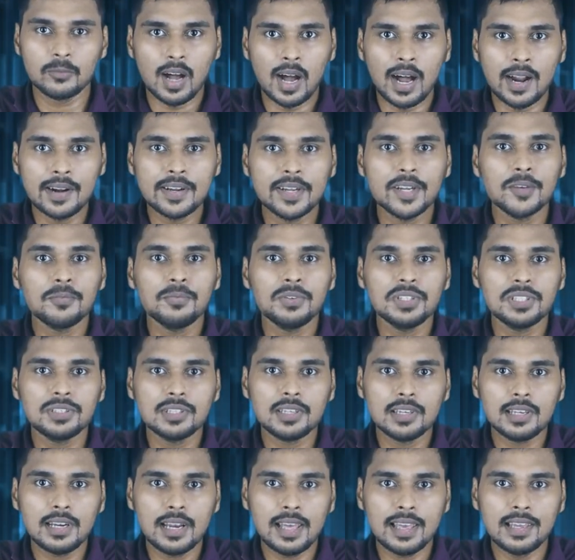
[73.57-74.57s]

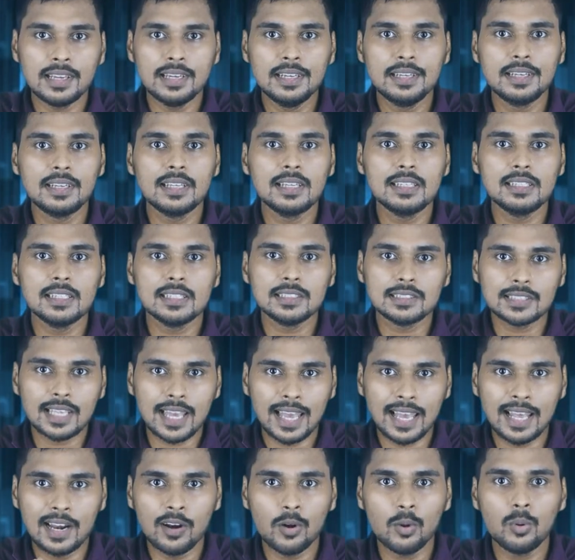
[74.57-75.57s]
Artificial intelligence
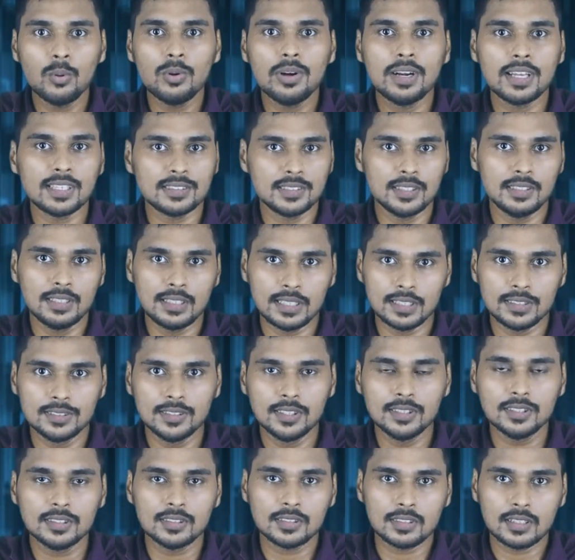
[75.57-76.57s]
alone doesn't
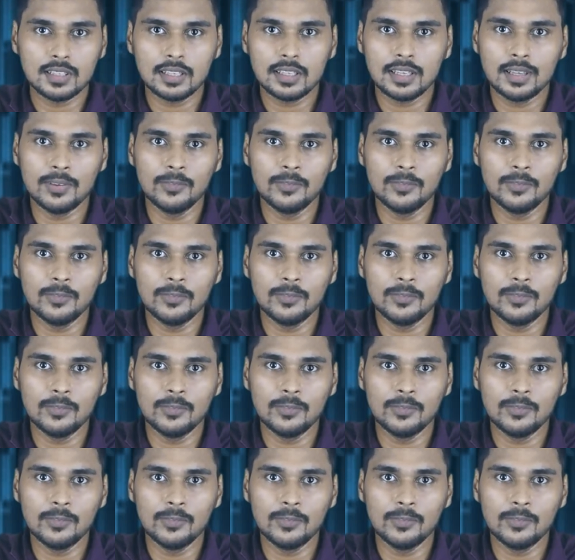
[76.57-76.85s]
exist.